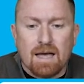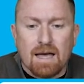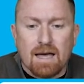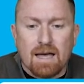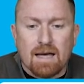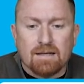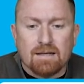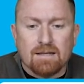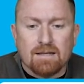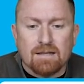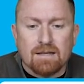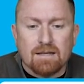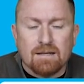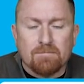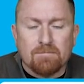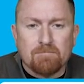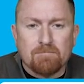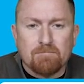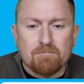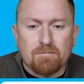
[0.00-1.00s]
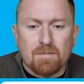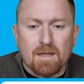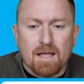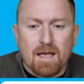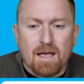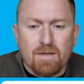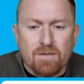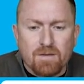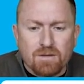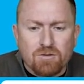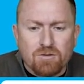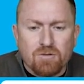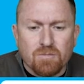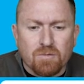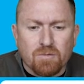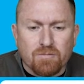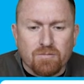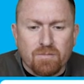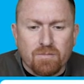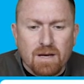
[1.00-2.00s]
And um, in this group
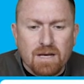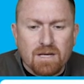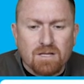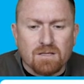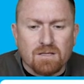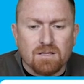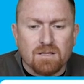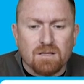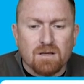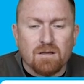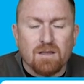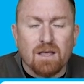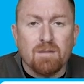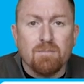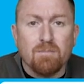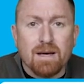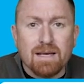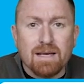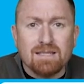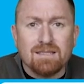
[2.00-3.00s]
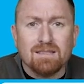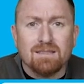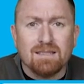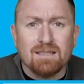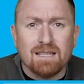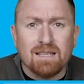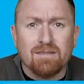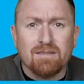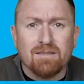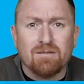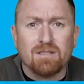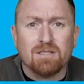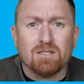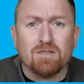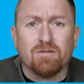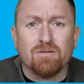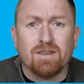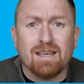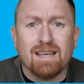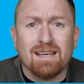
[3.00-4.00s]
of patients, their basal levels
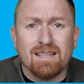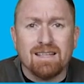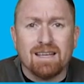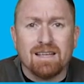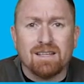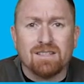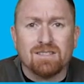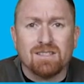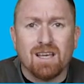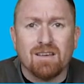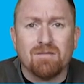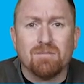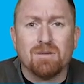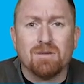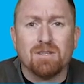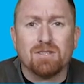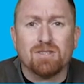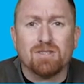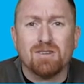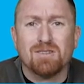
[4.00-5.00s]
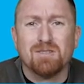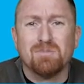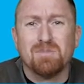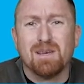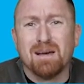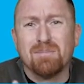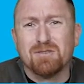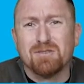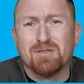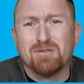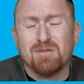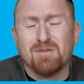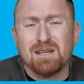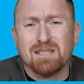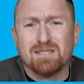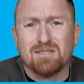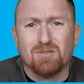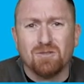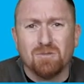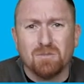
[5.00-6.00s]
of LH have been shown to be up to
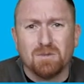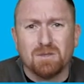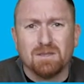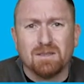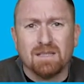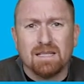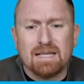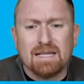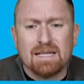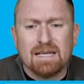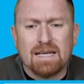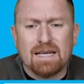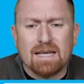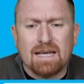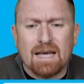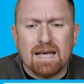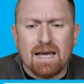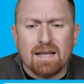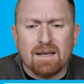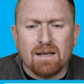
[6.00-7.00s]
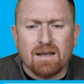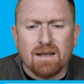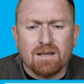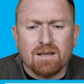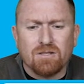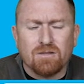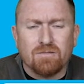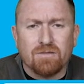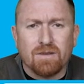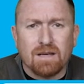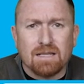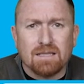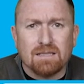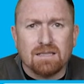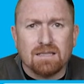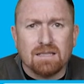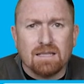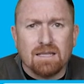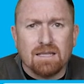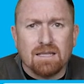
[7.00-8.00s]
twice normal. And in actual fact,
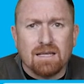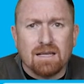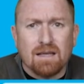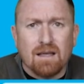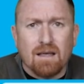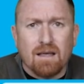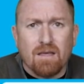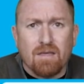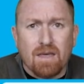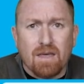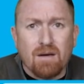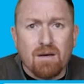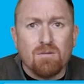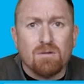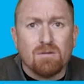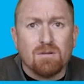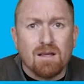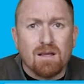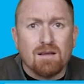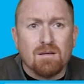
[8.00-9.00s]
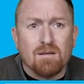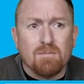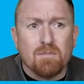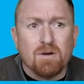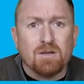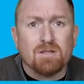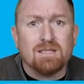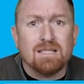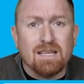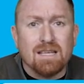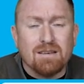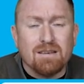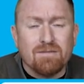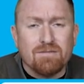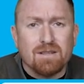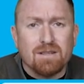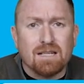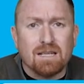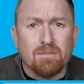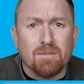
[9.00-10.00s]
they will most
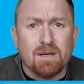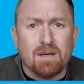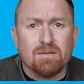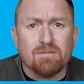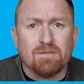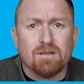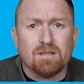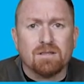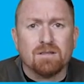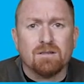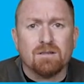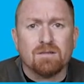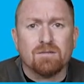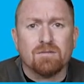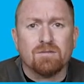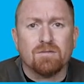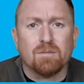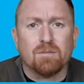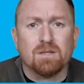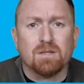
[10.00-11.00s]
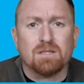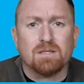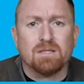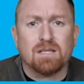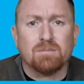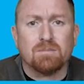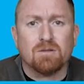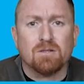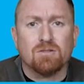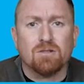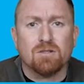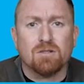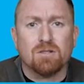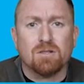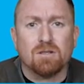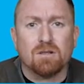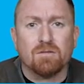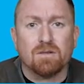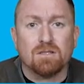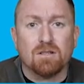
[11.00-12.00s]
definitely benefit from the
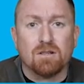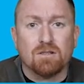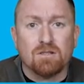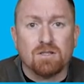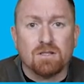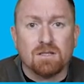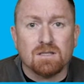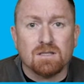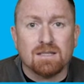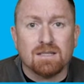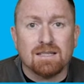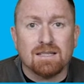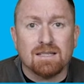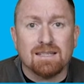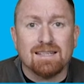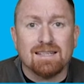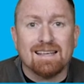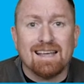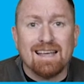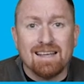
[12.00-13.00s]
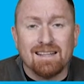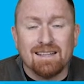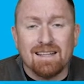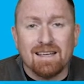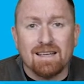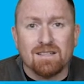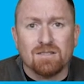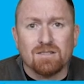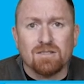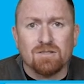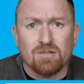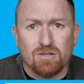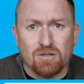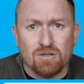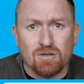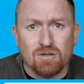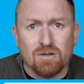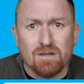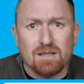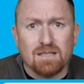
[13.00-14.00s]
substitution of exogenous LH
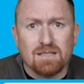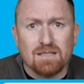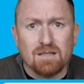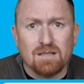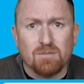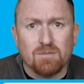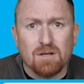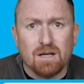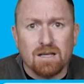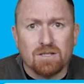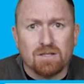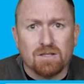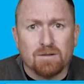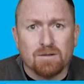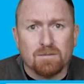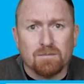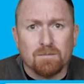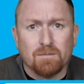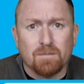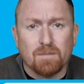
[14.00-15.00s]
during their stimulation.